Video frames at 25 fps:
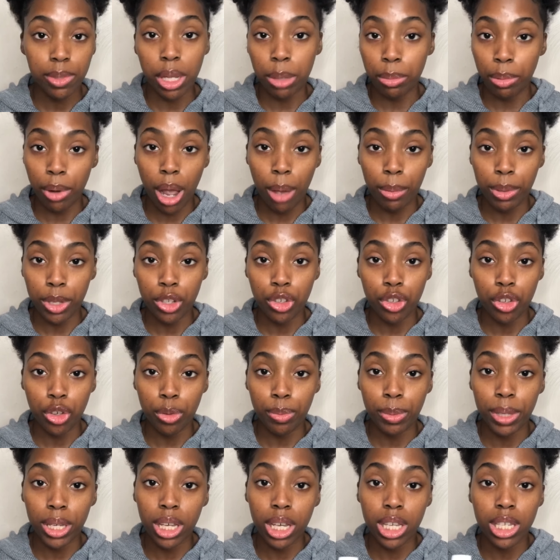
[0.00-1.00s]
I promise you,
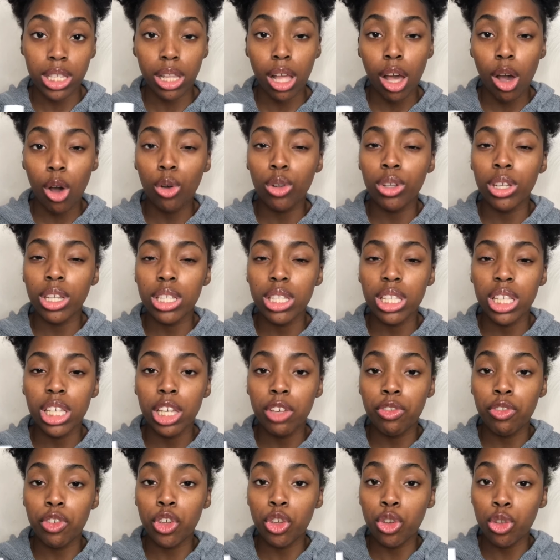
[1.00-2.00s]
because not only is it
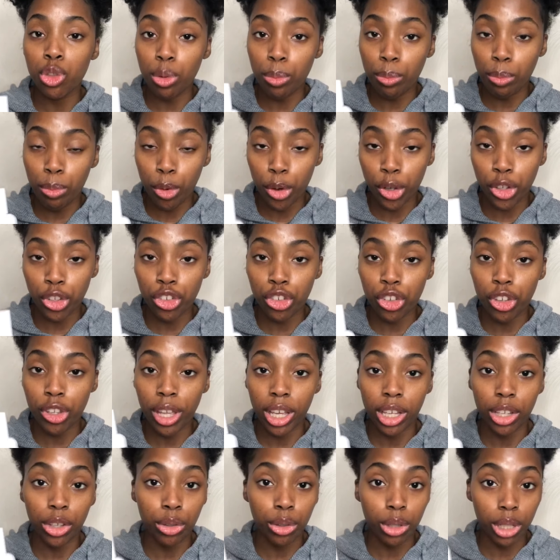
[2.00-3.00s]
giving you the moisture
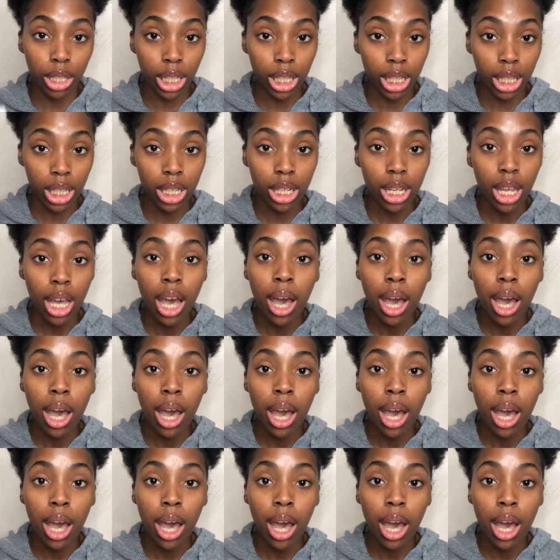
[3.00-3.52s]
that you need,